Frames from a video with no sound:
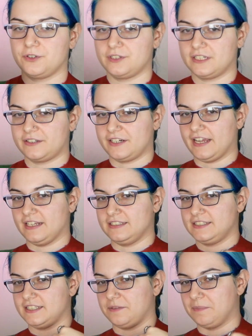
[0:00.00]
gonna
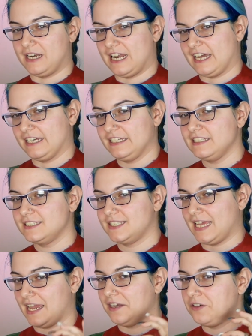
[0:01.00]
create some
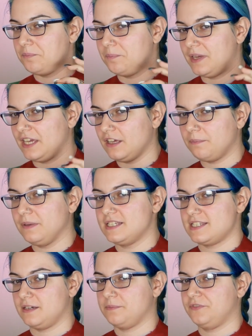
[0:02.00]
lines and maybe
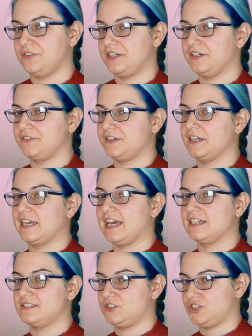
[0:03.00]
some very
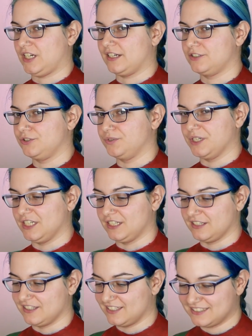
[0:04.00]
light shadowing.